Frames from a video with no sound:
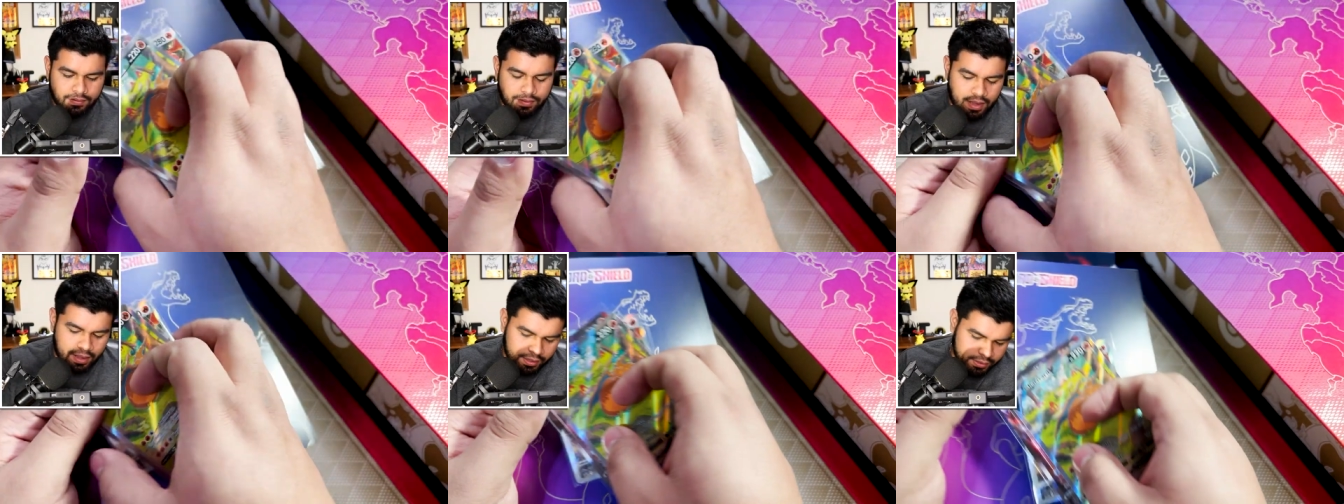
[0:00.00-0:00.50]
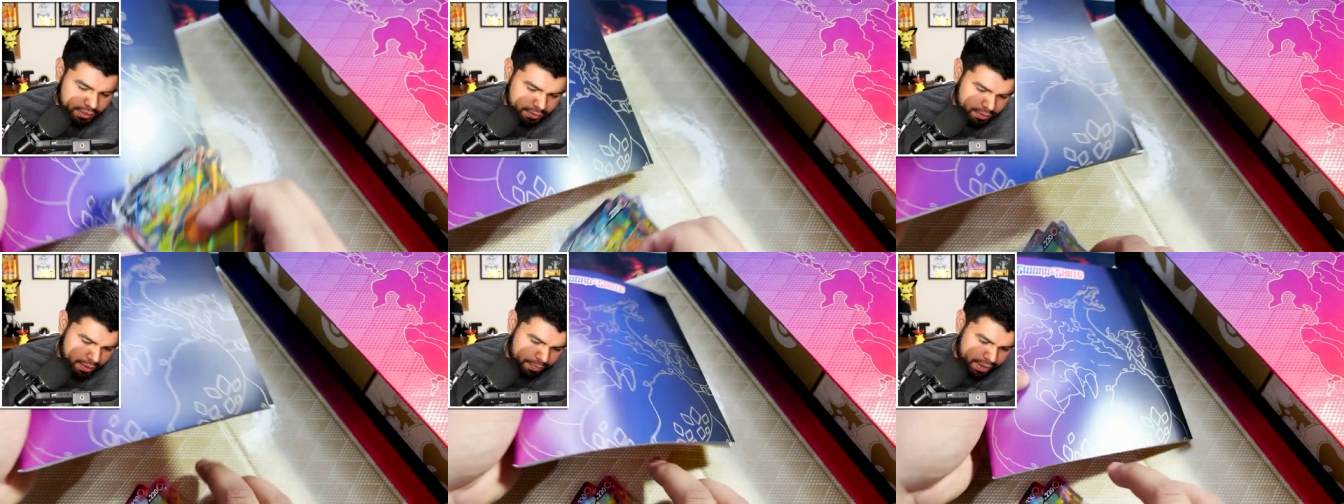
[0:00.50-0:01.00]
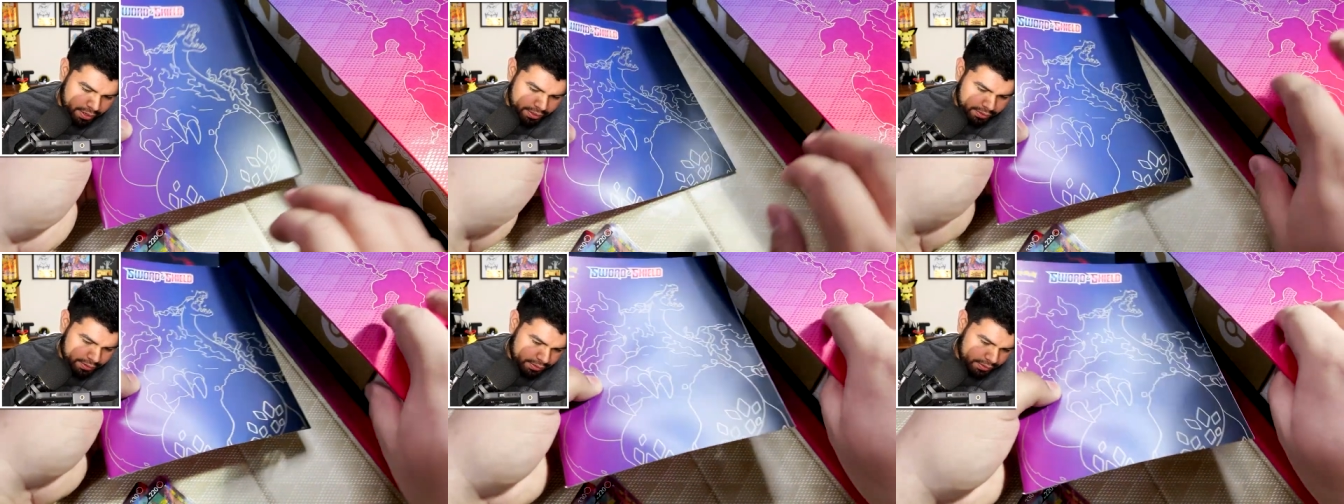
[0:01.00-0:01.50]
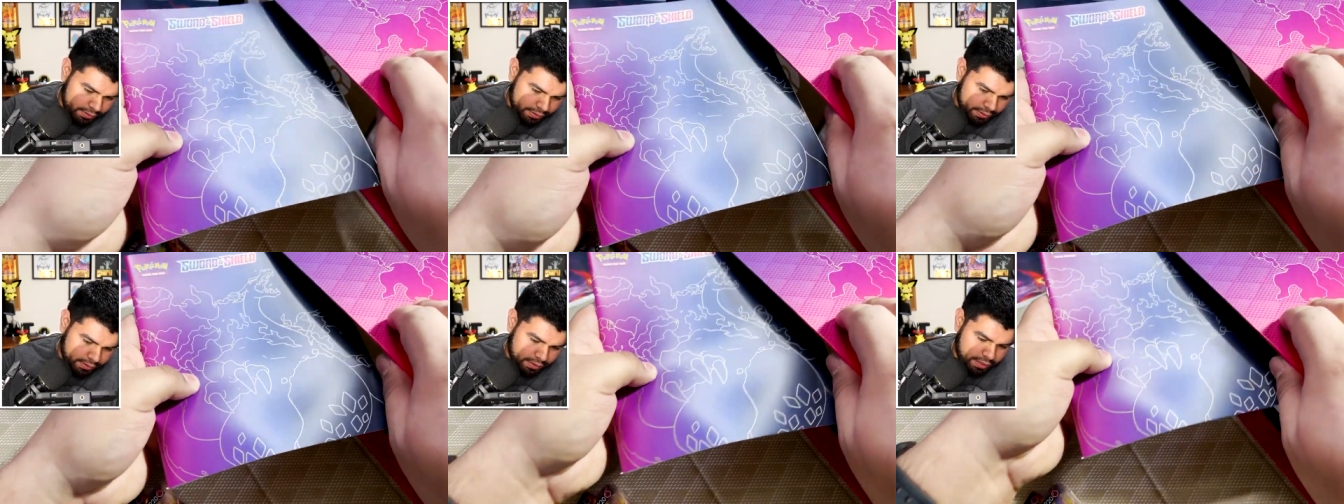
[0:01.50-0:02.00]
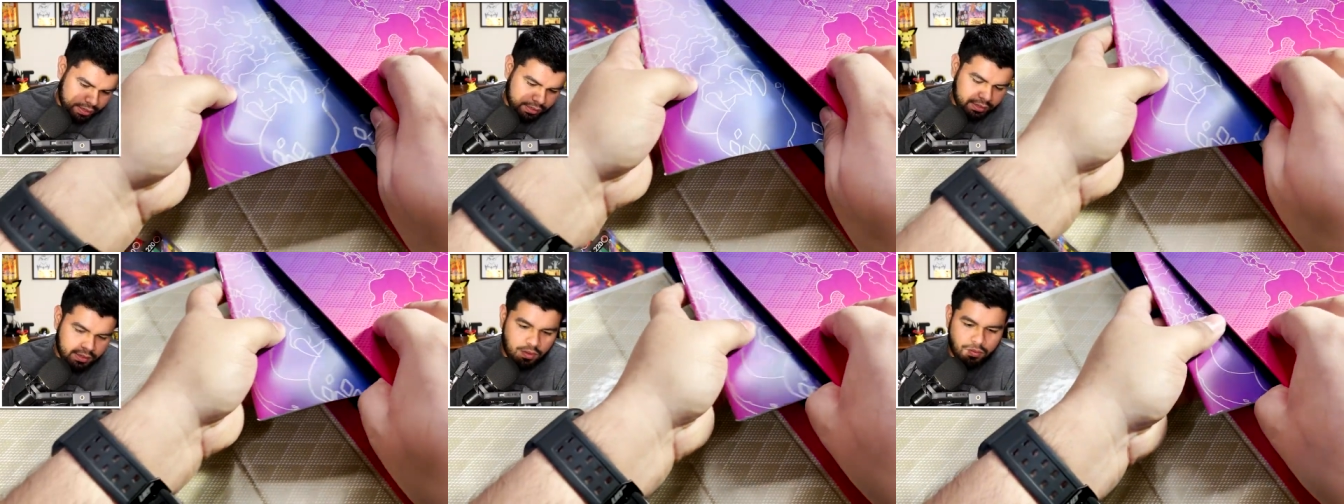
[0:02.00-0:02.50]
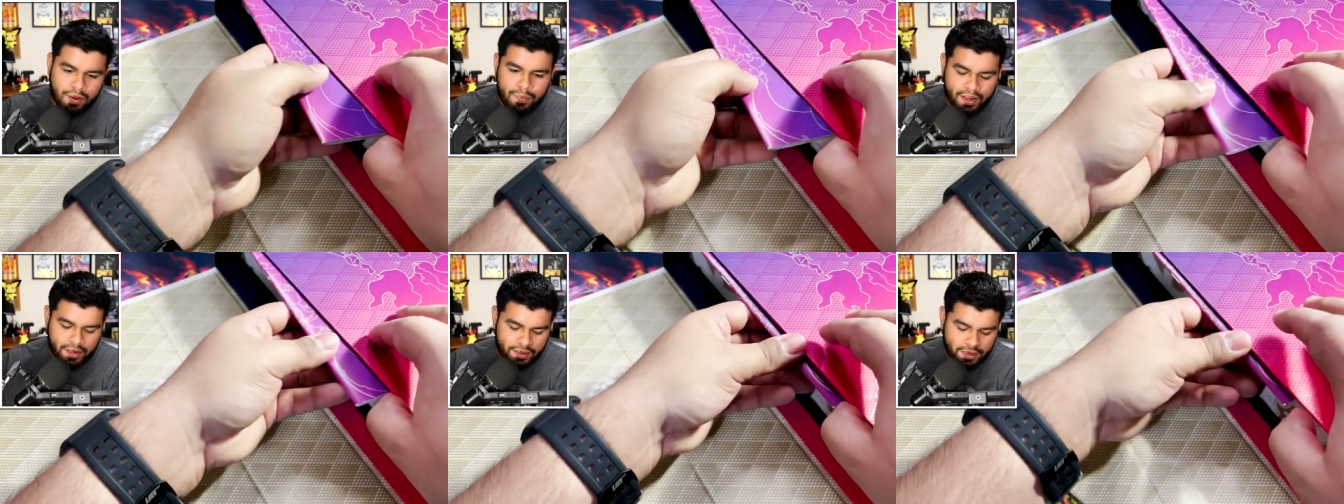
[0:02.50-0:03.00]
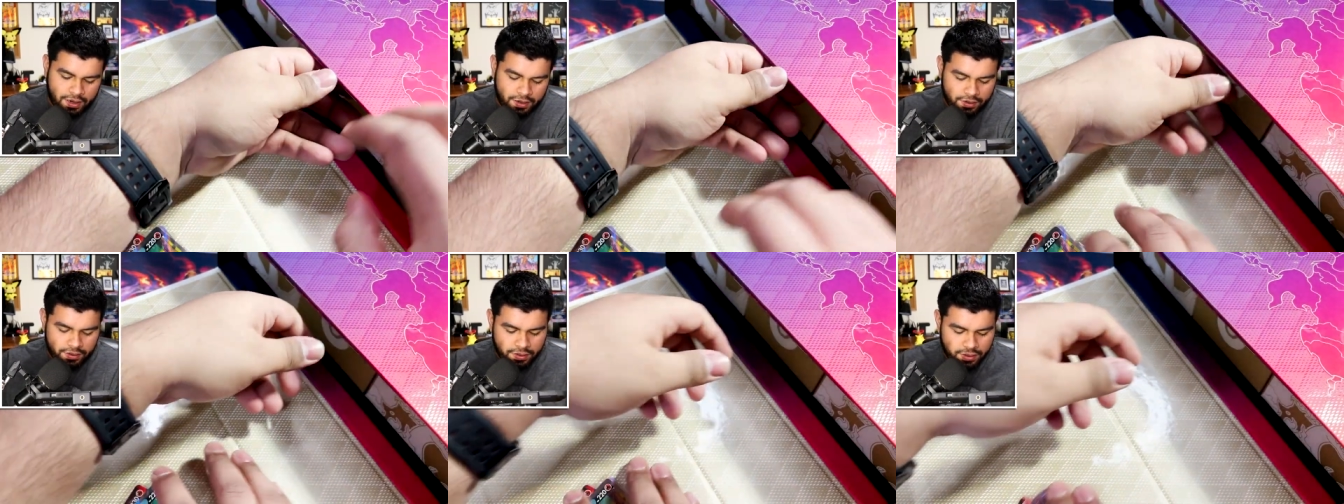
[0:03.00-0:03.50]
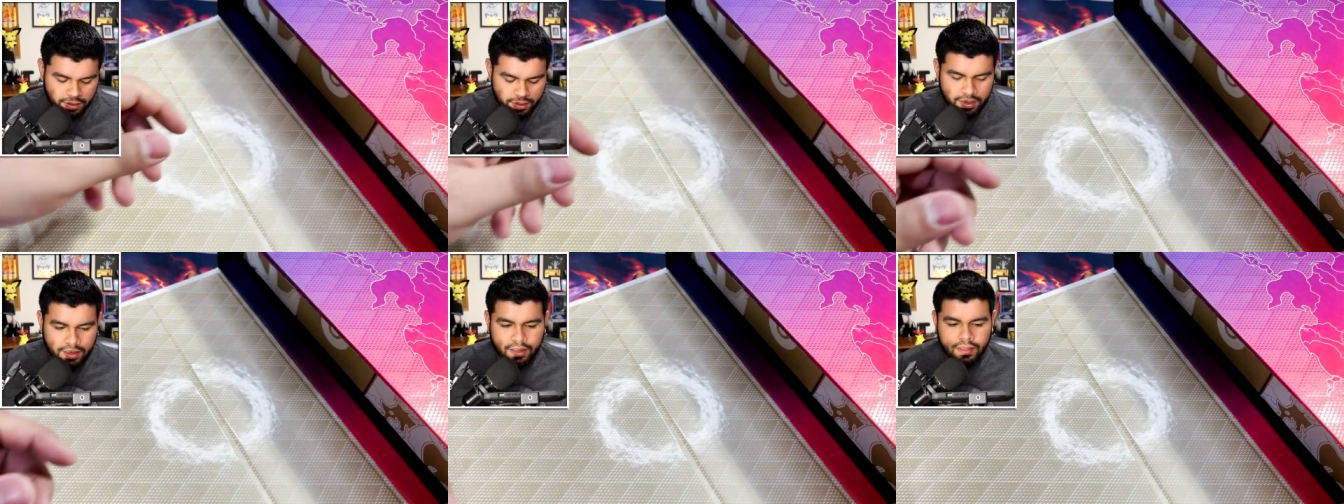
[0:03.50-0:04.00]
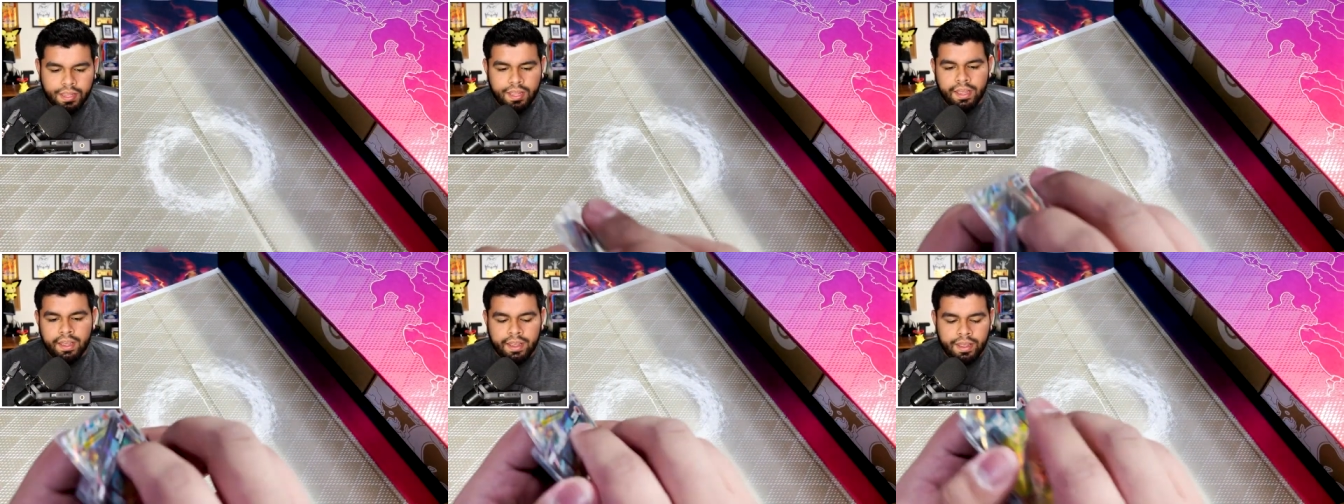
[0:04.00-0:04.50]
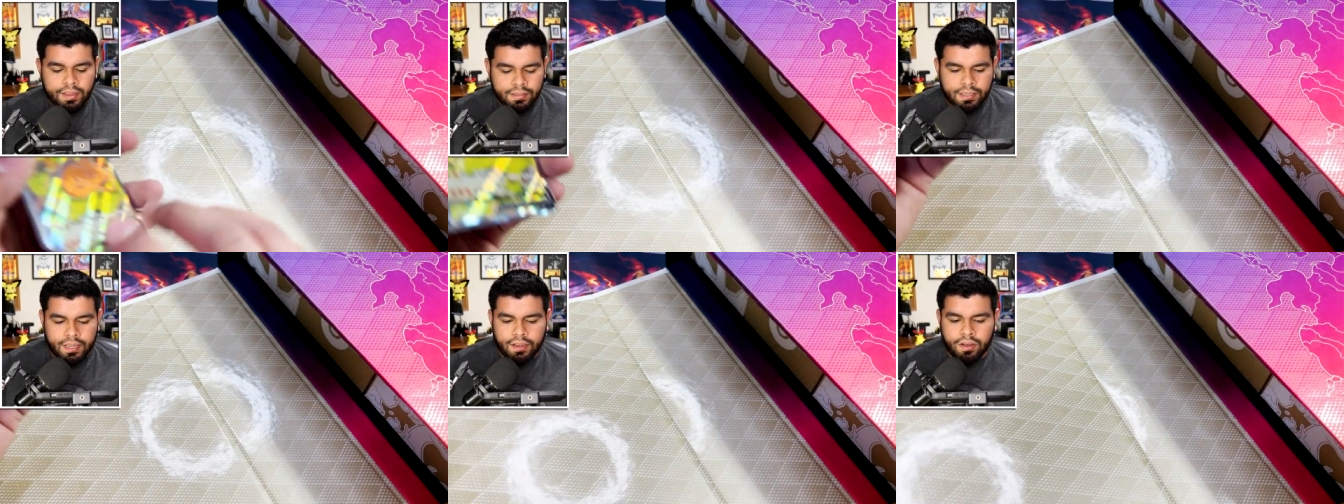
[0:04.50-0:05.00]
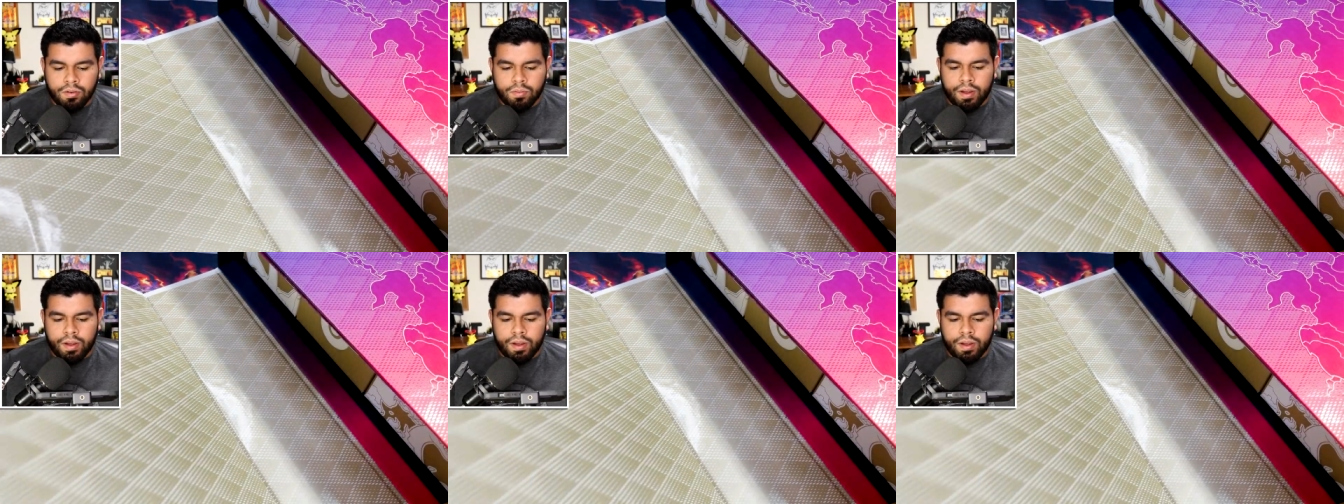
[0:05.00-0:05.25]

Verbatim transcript: Wow, that's actually not bad. So I can go right back in there. These can go